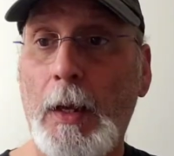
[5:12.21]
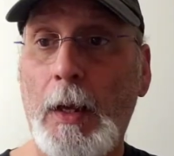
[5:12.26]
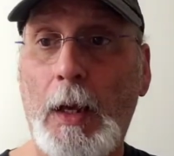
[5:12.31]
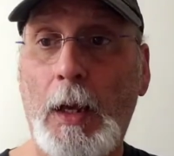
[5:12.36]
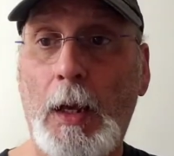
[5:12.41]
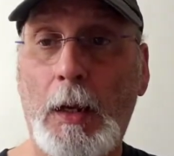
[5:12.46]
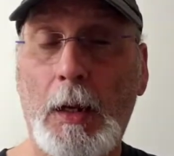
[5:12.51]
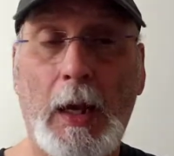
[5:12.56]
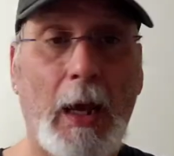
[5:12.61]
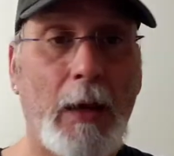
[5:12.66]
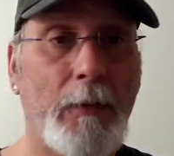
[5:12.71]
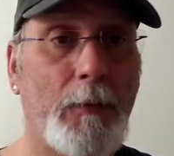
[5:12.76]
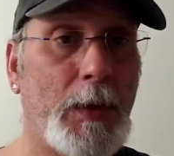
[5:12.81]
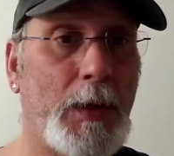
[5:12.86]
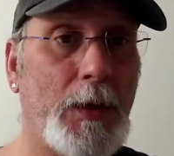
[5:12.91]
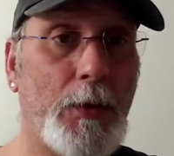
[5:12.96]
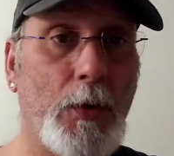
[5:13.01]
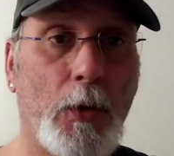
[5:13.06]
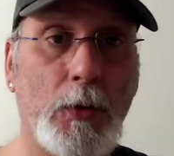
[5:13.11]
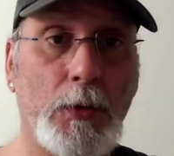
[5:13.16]
and I've
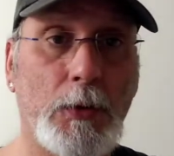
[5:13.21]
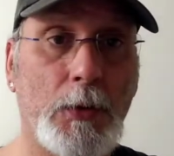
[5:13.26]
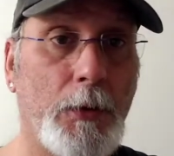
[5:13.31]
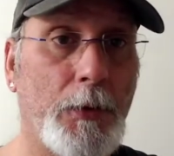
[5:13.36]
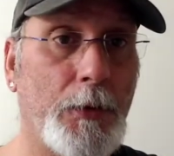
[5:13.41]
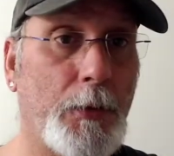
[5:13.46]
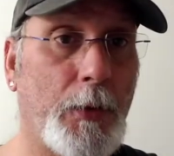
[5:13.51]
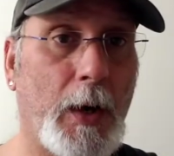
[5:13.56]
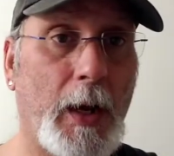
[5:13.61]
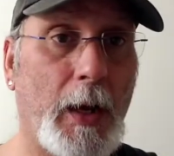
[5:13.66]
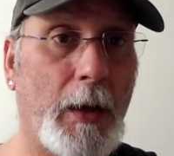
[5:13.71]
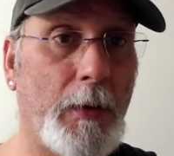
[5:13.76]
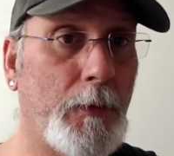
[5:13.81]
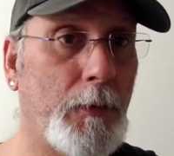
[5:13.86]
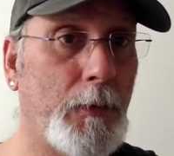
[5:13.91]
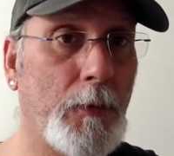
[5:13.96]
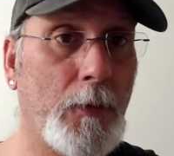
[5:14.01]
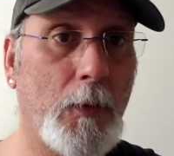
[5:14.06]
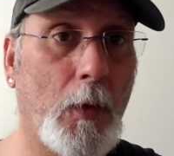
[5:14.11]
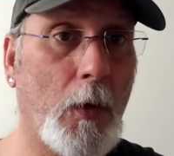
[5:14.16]
been dose and
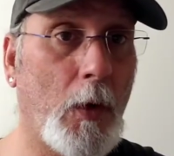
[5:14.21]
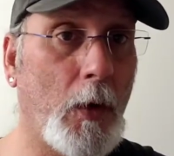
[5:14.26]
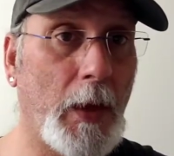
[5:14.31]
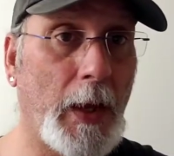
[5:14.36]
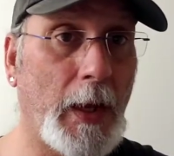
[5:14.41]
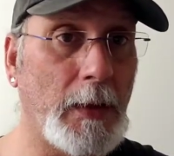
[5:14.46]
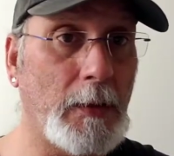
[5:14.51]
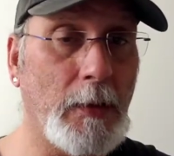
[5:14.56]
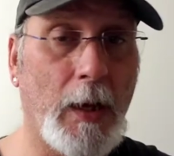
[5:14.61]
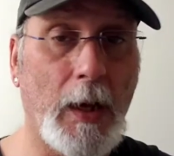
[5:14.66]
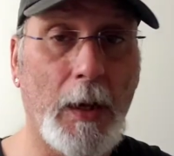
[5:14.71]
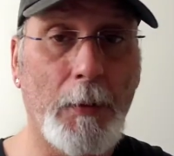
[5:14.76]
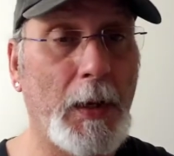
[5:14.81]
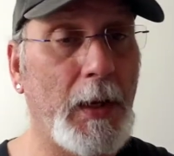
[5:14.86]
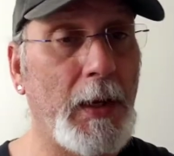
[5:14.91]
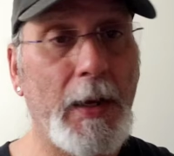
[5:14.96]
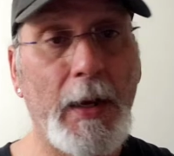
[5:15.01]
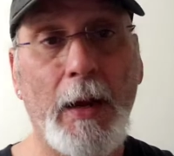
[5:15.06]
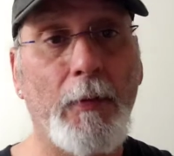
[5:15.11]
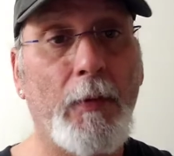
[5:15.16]
thrive all that time
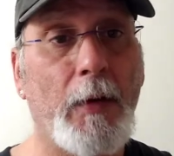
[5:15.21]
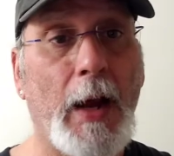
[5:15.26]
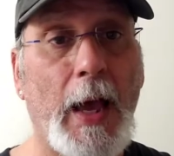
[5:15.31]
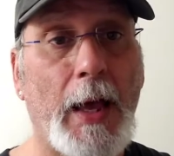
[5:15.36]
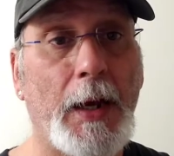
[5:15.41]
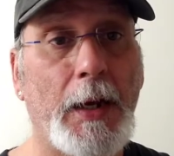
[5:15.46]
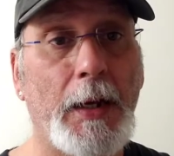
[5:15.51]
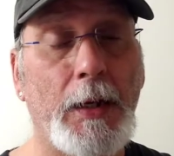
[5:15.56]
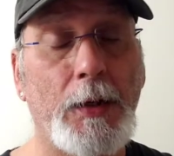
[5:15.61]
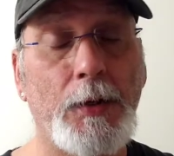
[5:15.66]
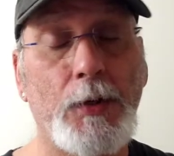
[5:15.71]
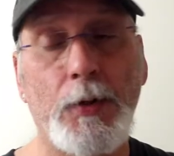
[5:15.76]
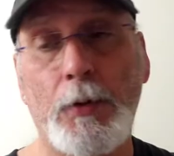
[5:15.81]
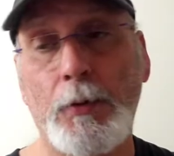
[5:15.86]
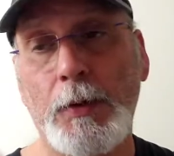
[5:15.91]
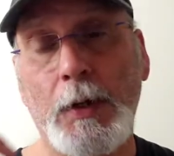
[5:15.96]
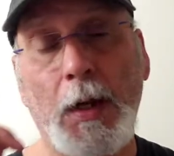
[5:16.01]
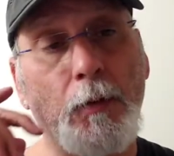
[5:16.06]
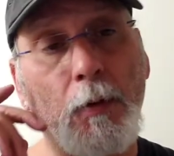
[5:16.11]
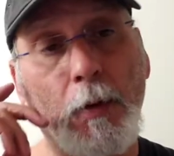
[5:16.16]
and never had an
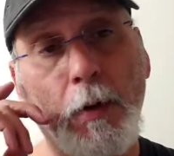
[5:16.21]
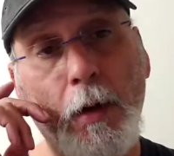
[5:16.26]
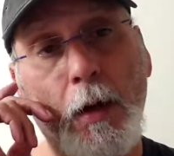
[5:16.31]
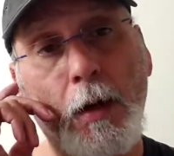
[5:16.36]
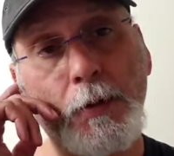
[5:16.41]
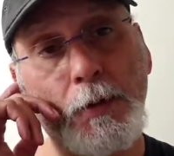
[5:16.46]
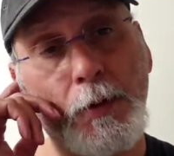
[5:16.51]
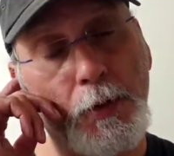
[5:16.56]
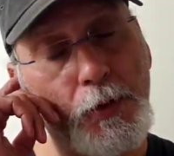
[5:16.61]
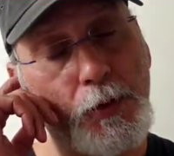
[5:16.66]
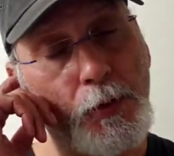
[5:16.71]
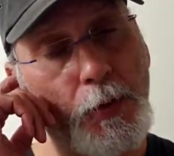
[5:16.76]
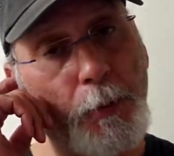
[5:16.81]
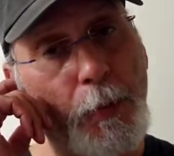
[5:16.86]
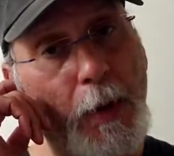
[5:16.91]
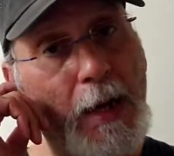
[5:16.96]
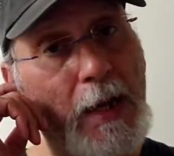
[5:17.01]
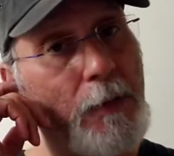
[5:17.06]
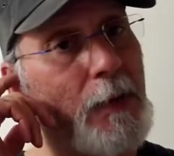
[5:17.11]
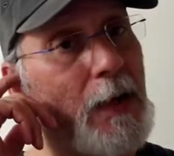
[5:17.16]
issue, never lost a
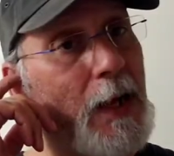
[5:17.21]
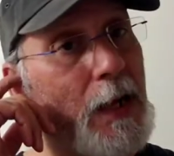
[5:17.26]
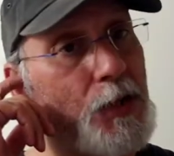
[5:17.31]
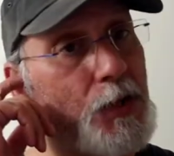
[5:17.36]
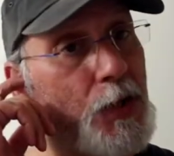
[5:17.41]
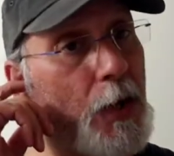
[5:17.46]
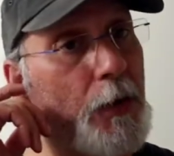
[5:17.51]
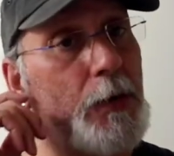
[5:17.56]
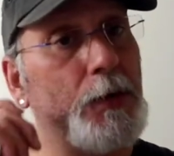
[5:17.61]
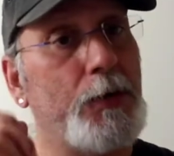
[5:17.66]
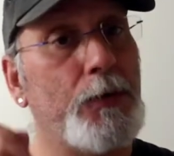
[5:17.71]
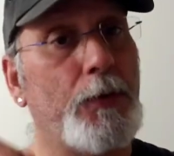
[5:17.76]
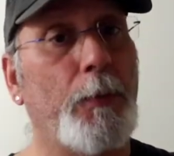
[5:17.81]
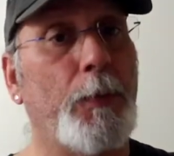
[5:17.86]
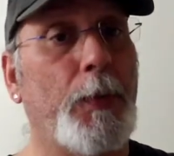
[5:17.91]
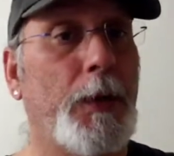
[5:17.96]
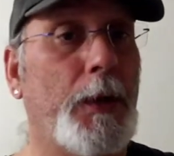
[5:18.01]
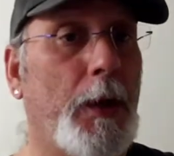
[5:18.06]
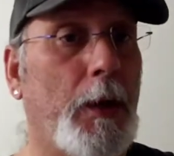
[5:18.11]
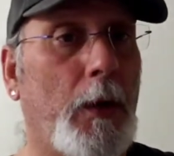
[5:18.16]
shrimp. I even had cherry
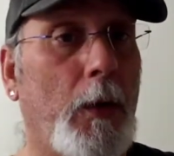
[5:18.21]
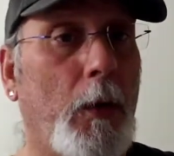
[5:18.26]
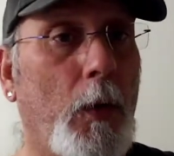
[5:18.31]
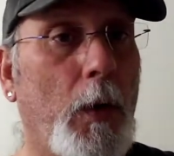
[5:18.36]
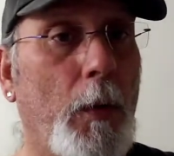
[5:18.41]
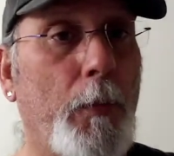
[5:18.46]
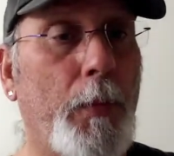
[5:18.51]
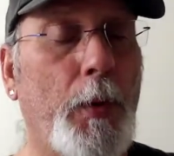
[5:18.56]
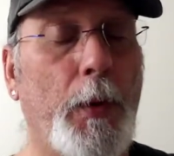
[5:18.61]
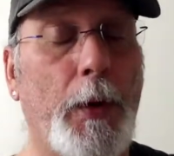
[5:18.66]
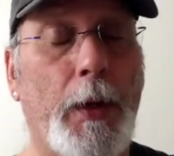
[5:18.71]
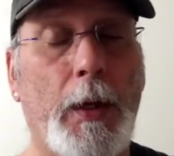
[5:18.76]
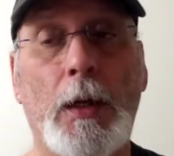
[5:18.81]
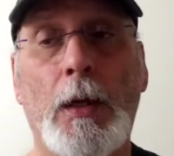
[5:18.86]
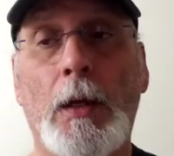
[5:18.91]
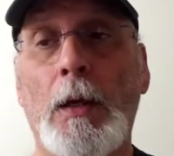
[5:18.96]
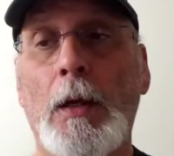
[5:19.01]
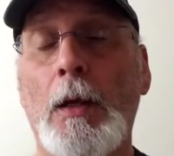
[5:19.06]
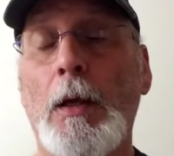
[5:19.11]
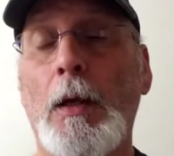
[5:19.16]
shrimp in there at one point,
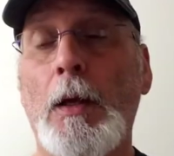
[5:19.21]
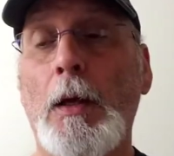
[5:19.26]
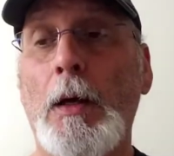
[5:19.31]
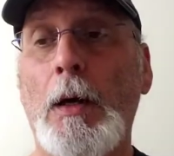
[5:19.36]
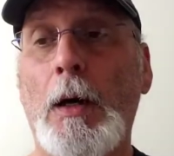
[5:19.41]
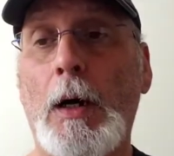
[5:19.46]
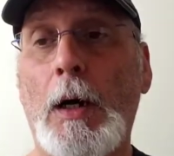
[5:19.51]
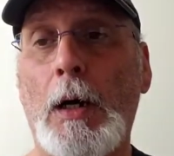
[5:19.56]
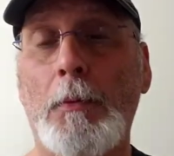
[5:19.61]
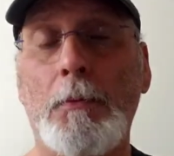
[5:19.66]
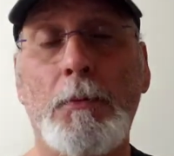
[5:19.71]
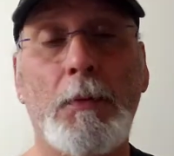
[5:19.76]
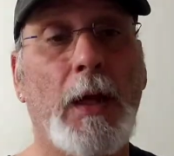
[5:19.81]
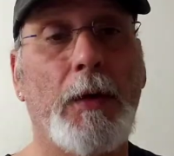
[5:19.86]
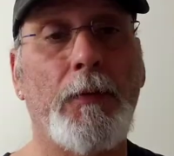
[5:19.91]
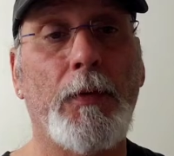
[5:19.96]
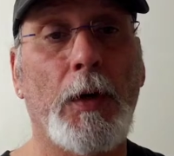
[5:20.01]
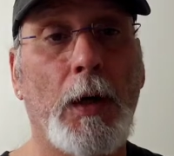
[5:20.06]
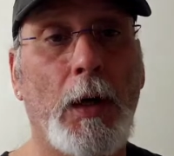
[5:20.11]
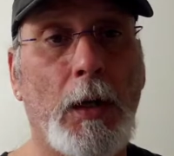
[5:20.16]

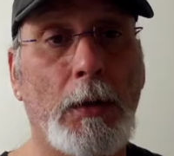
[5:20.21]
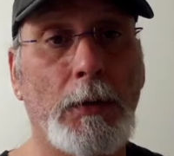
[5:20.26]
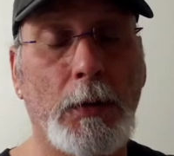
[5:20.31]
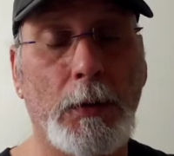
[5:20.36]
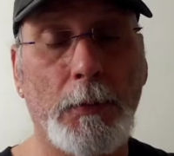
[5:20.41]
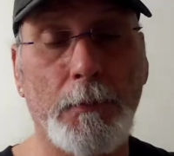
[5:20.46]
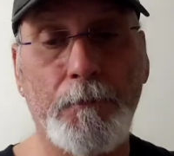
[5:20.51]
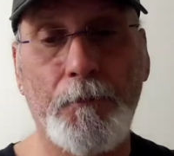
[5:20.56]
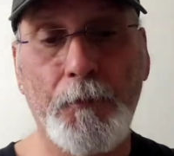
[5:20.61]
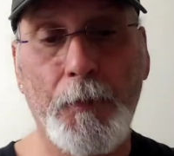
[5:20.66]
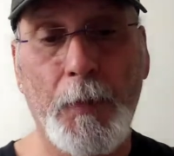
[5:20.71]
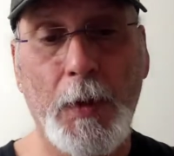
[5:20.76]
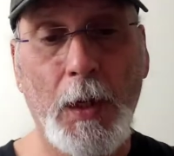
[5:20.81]
never lost them.